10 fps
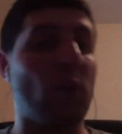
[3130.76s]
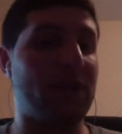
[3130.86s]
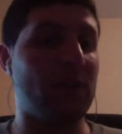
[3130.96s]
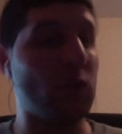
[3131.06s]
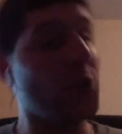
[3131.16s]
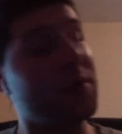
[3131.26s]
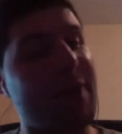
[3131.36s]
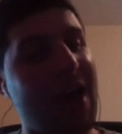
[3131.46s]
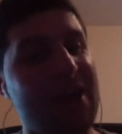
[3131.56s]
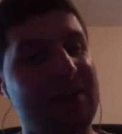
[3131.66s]
in Woburn,
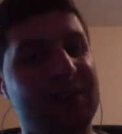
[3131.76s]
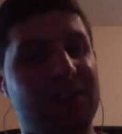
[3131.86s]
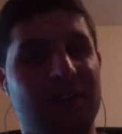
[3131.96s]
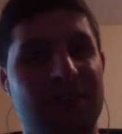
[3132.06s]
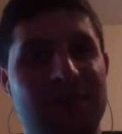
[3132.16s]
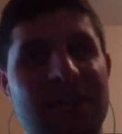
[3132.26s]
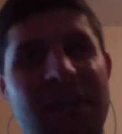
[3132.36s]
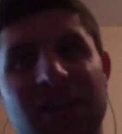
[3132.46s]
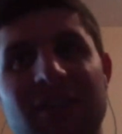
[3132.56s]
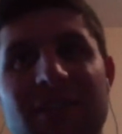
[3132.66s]
Mass, and
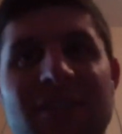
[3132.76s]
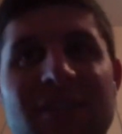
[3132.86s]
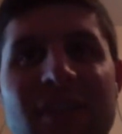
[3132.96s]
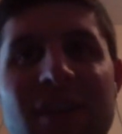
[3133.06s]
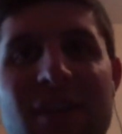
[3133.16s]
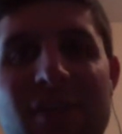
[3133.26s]
technically I'm from